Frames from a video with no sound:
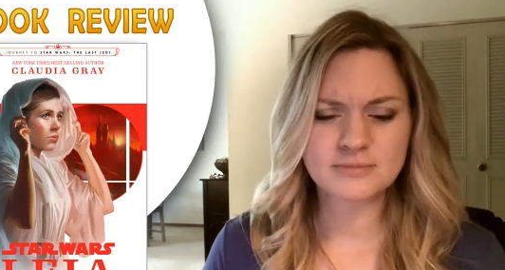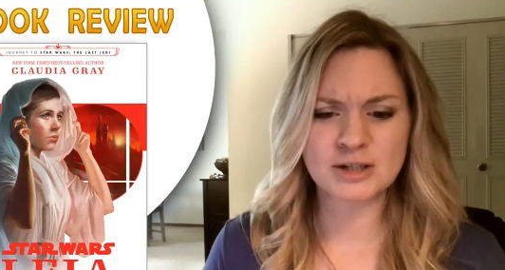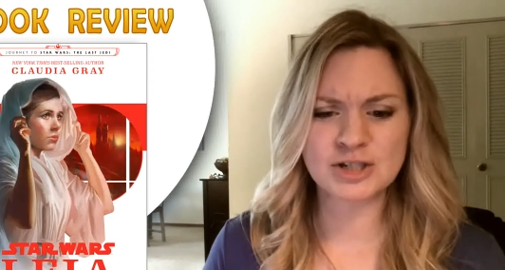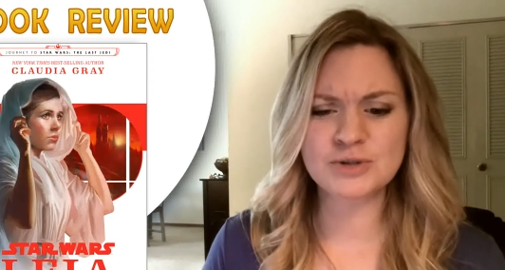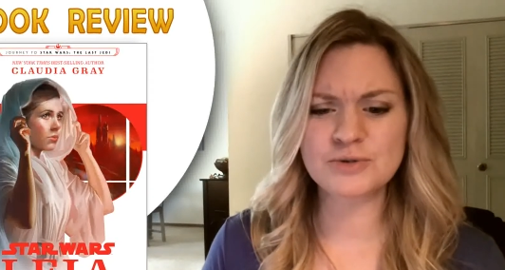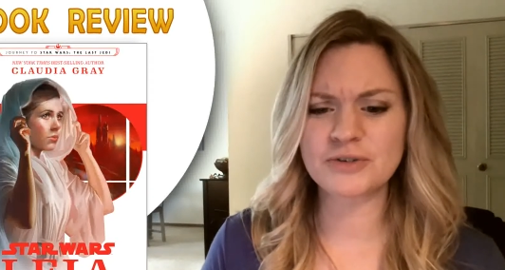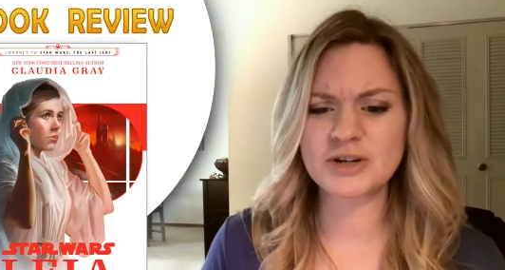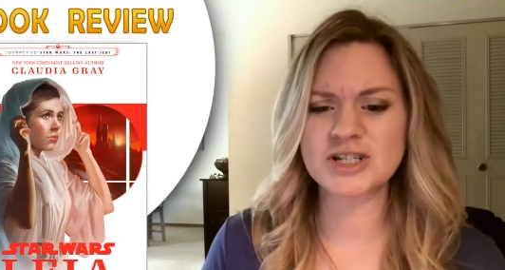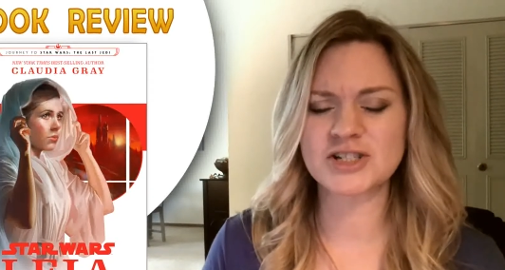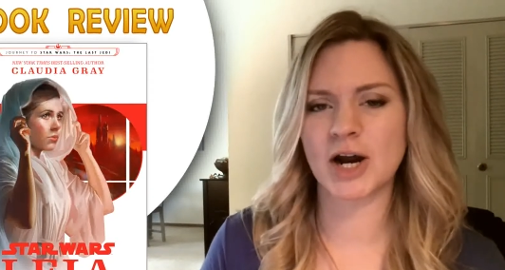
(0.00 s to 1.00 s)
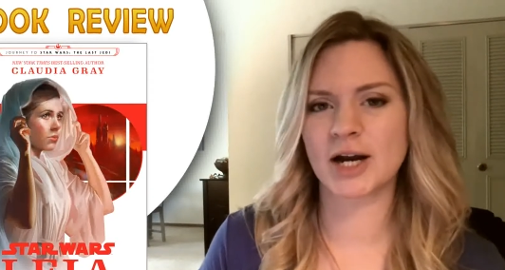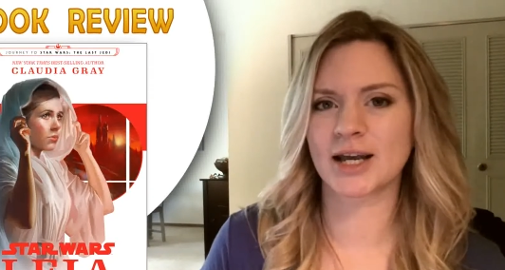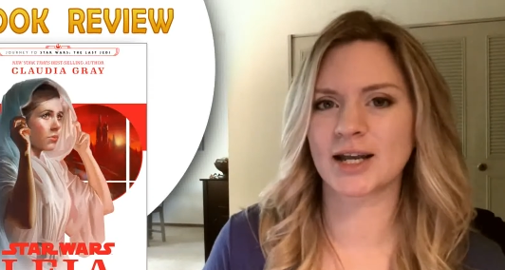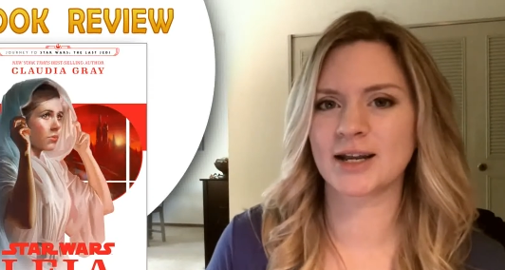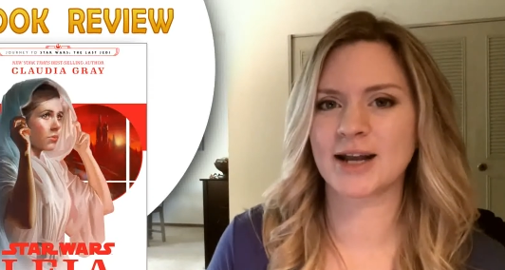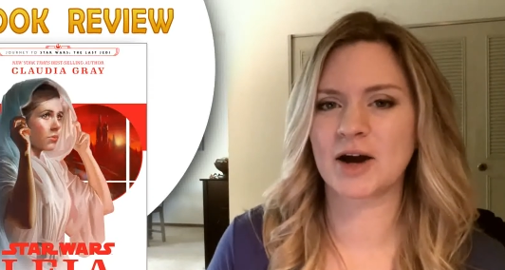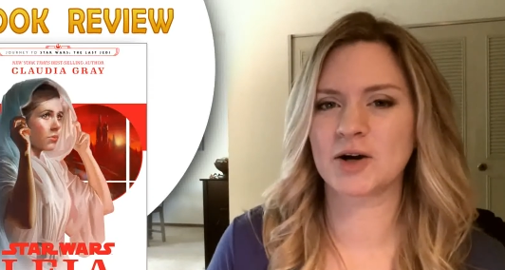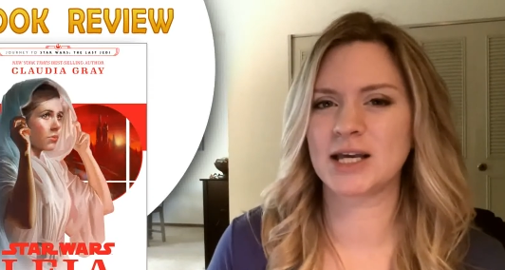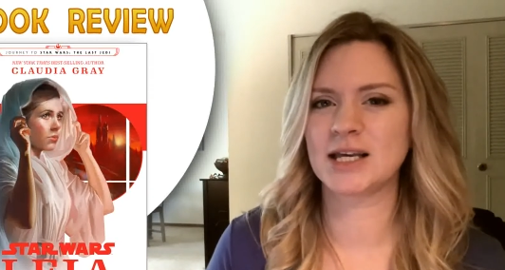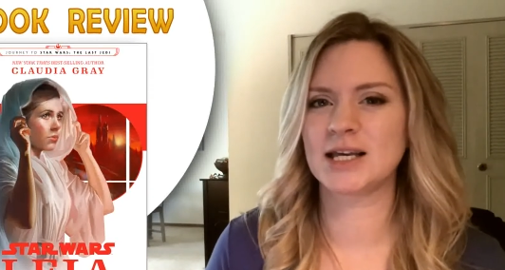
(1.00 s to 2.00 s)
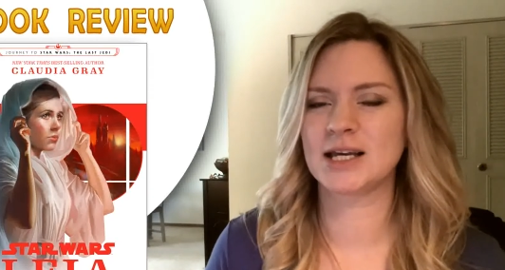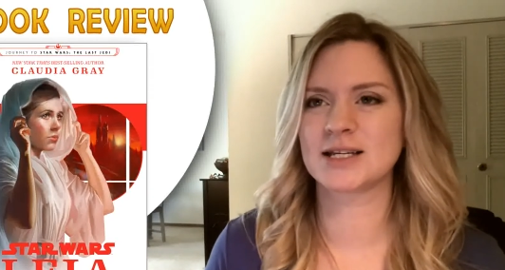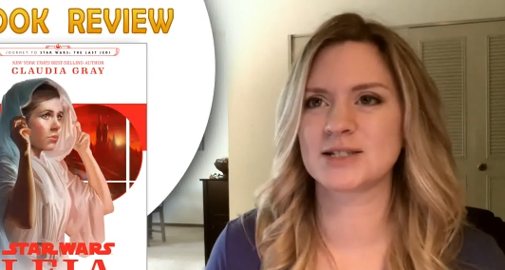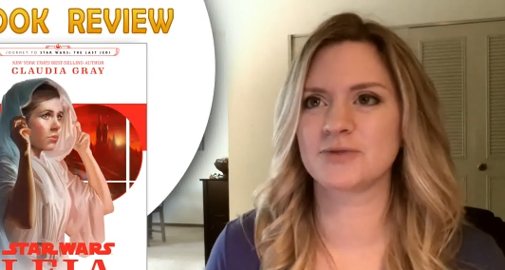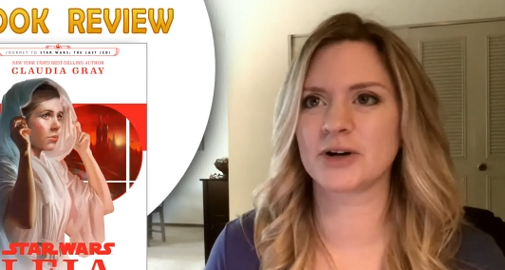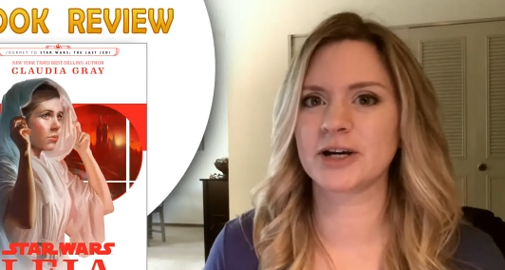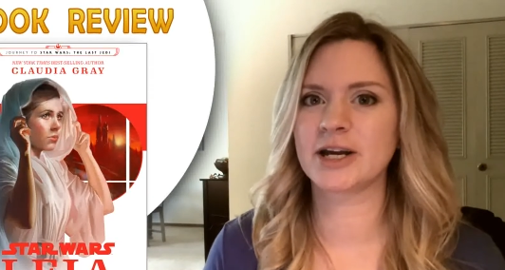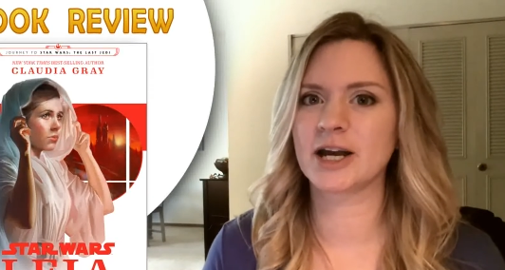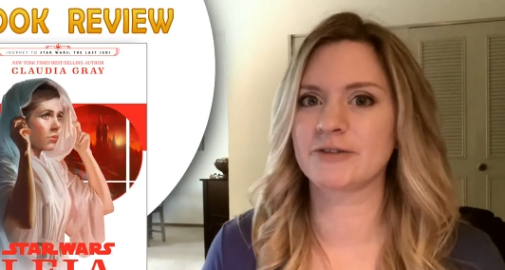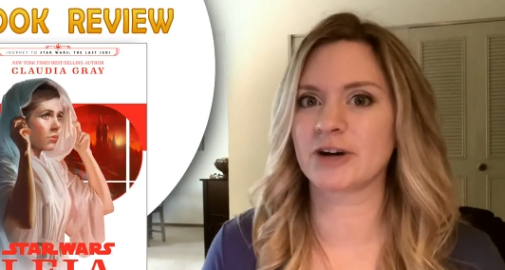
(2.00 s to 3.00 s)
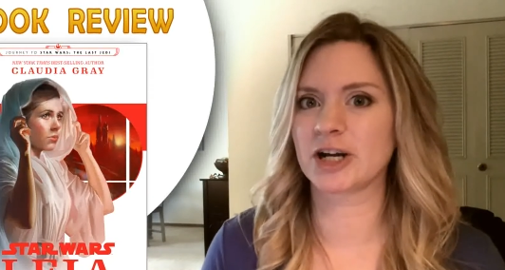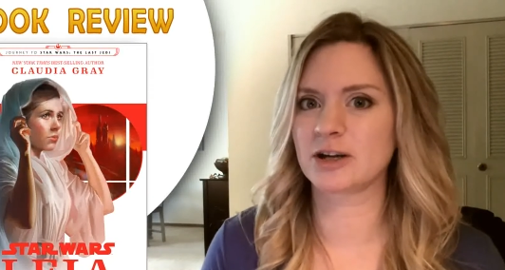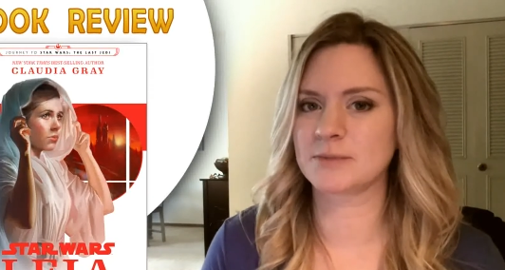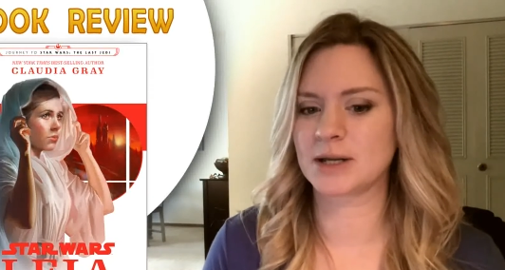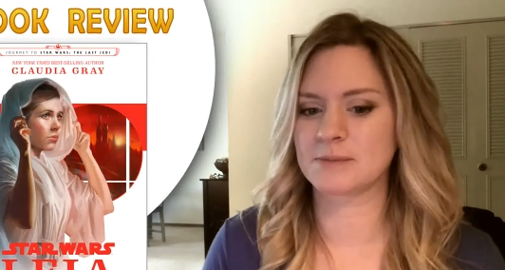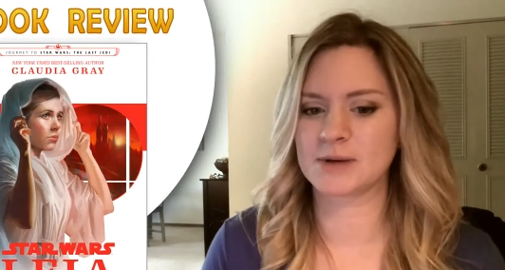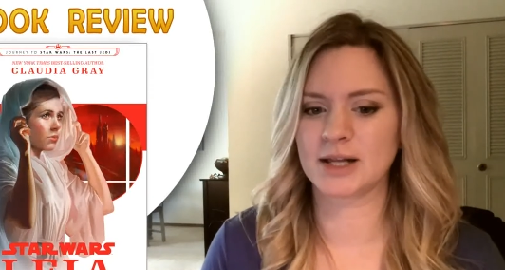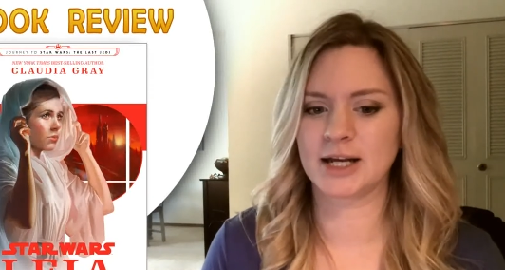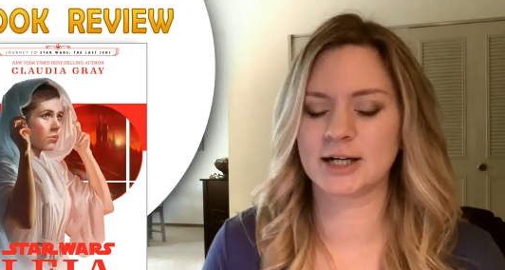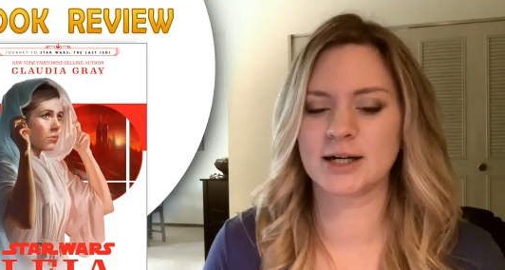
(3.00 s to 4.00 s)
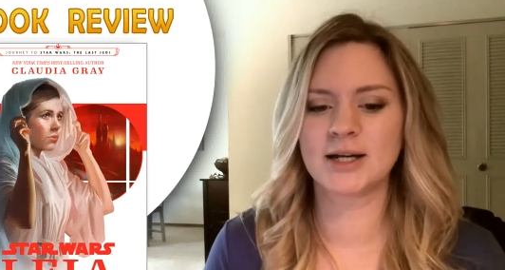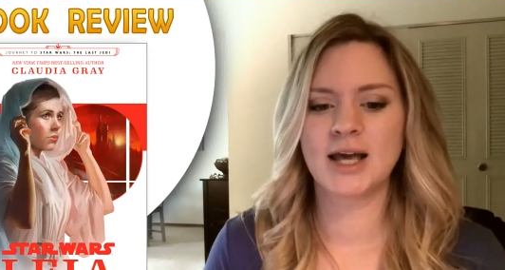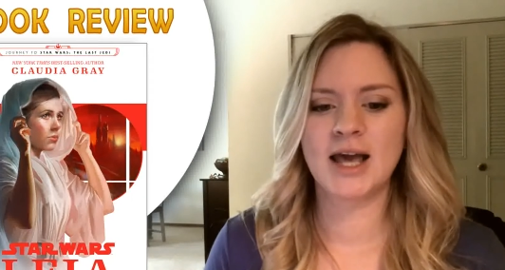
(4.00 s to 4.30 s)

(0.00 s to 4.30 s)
Speaker 1: she's referring to Tarkin and how he is a very good manipulator.